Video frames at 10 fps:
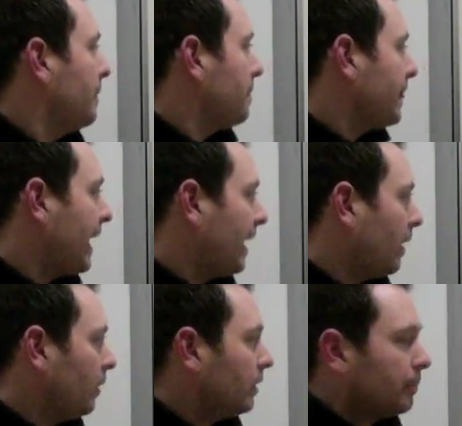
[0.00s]

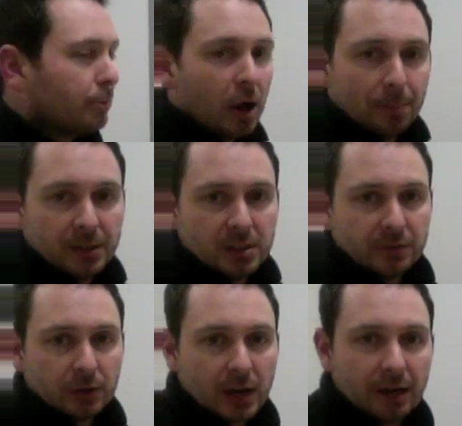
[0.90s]
Now, properties of
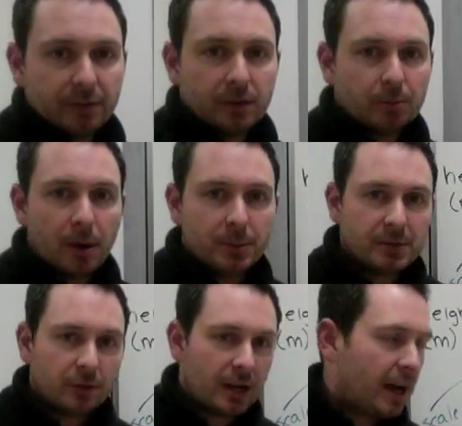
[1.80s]
a graph. Properties
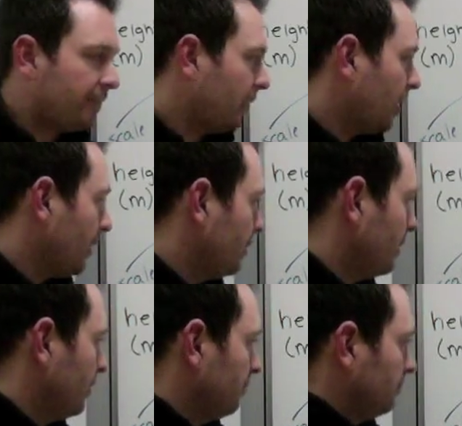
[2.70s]
of a graph are,
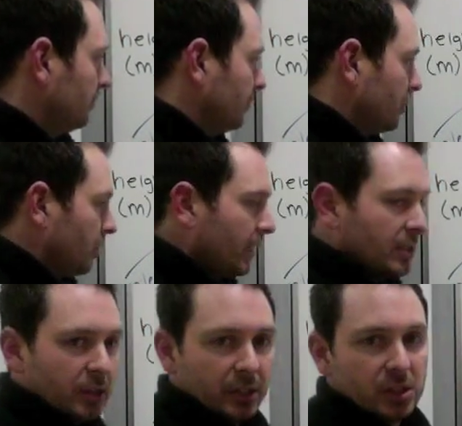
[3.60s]
so
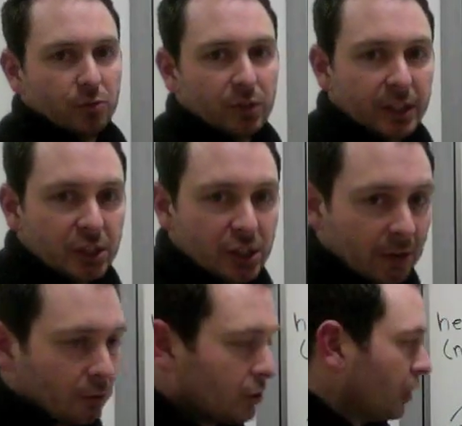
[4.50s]
let's look at this in really
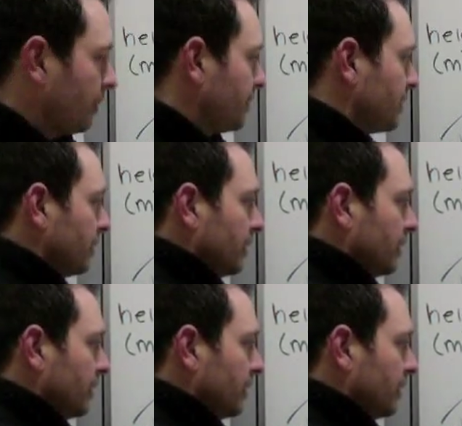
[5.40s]
general terms.